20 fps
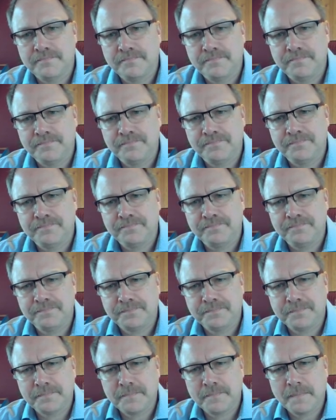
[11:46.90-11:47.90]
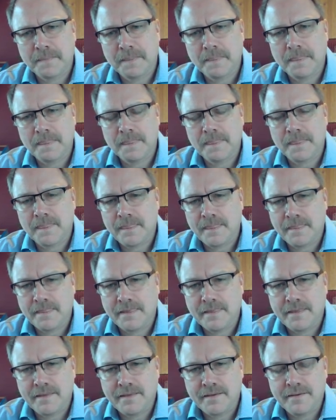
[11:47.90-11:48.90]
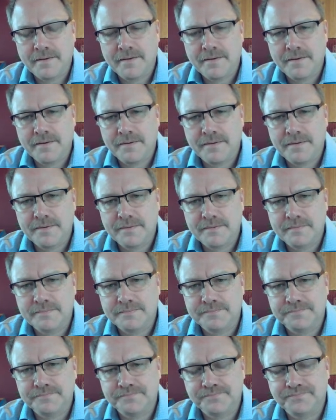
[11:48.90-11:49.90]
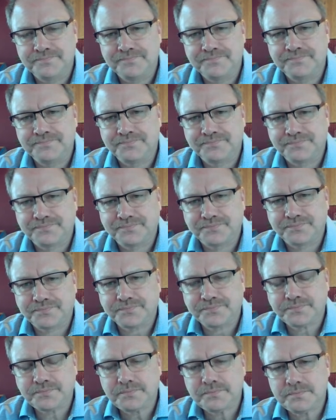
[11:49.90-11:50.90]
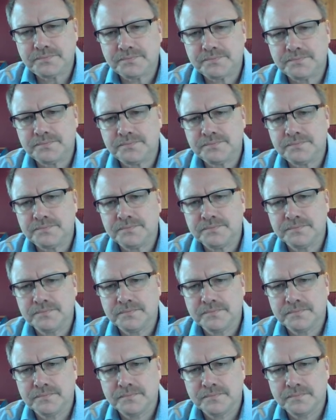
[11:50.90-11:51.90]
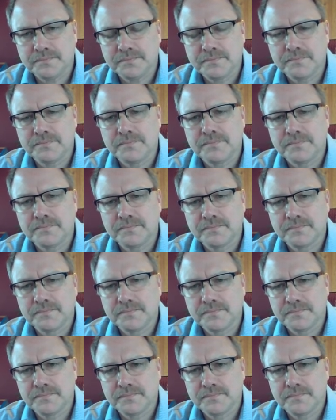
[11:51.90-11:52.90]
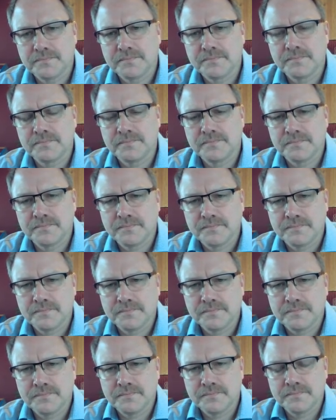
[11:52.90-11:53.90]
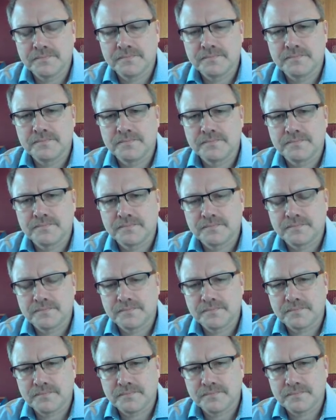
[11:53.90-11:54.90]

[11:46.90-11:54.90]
The person shown says nothing.